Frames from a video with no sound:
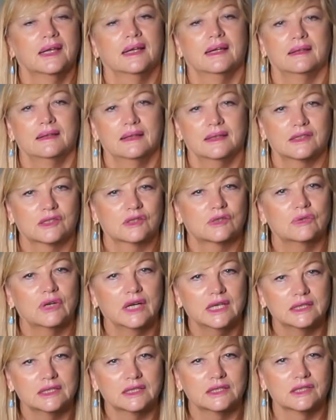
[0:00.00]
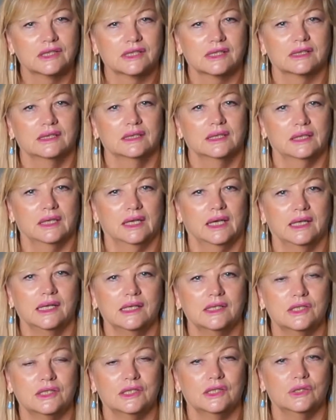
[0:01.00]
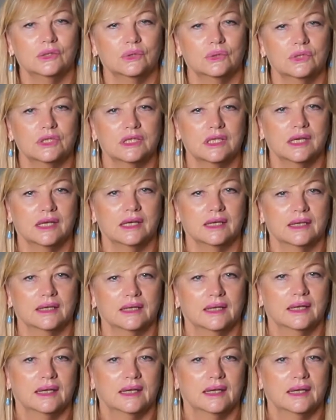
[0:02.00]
That's great to just clear the energy in your deck.